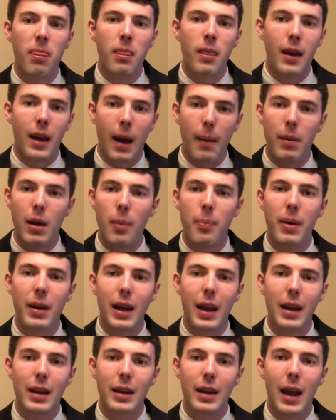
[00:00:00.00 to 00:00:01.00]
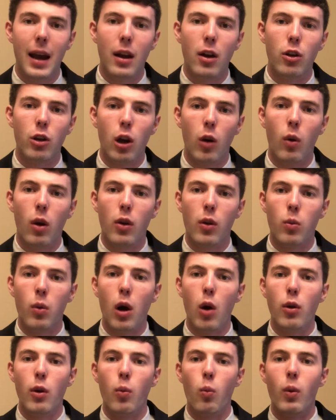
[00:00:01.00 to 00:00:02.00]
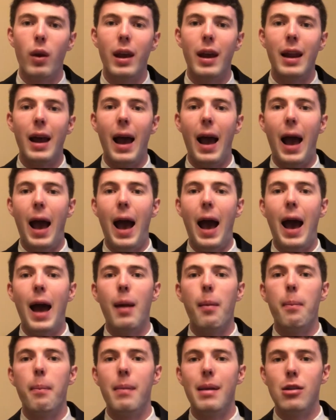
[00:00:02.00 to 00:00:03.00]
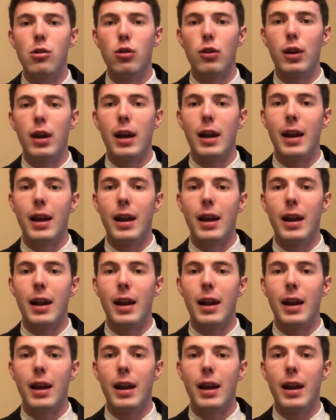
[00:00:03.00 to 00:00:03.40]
And I'm going to pick Indiana to go on the road and win at Michigan.